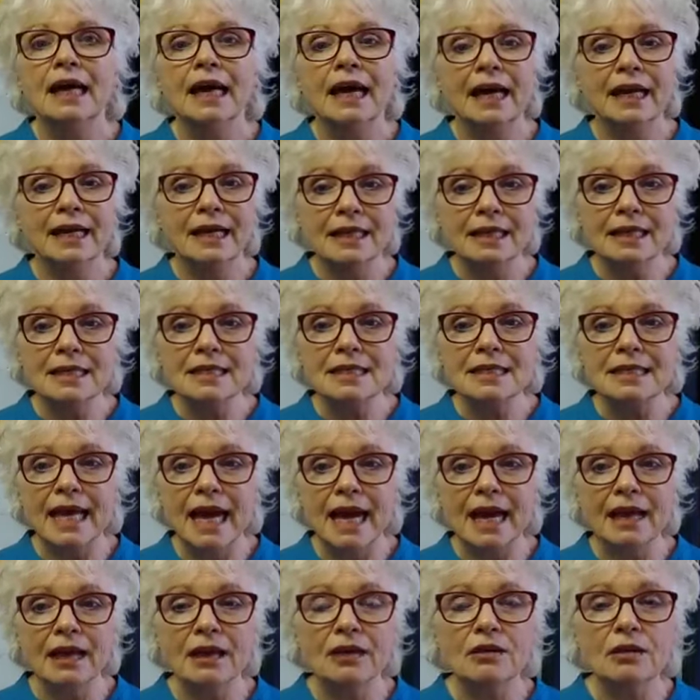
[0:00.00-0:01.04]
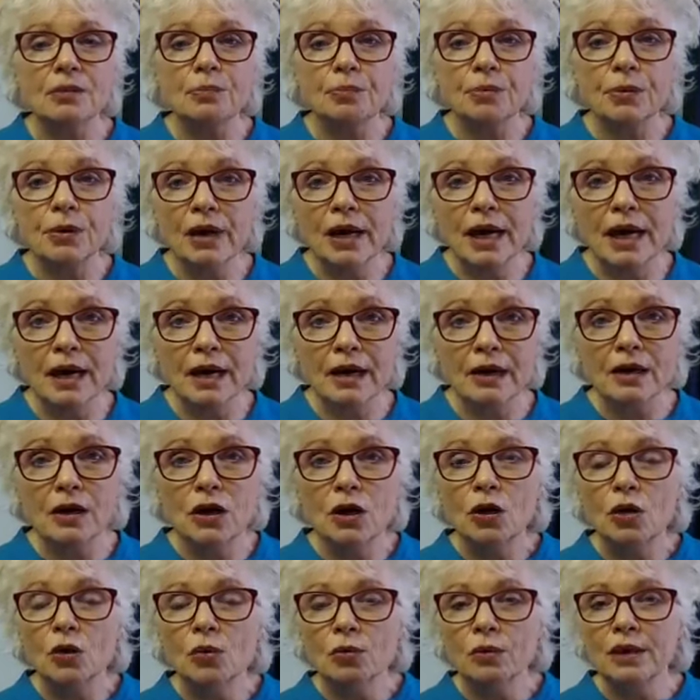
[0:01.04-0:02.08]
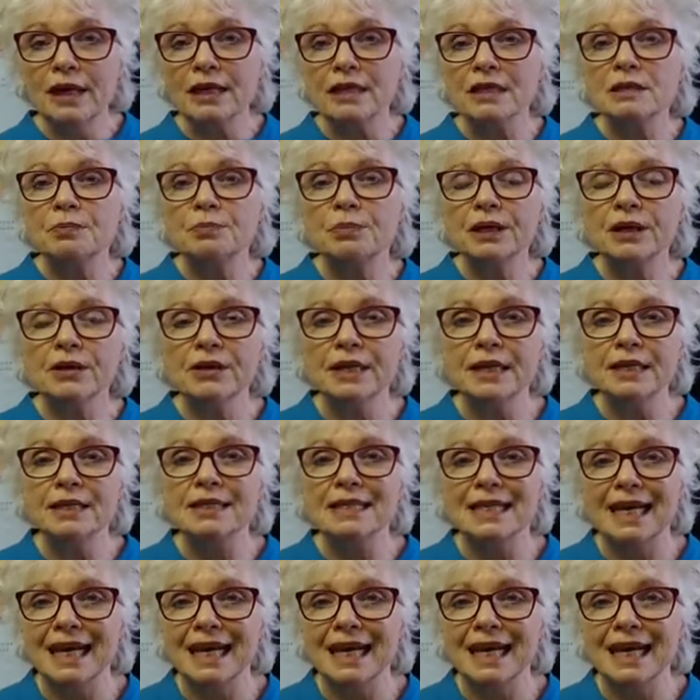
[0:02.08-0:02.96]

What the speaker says: And in the saying of the prayer, we experience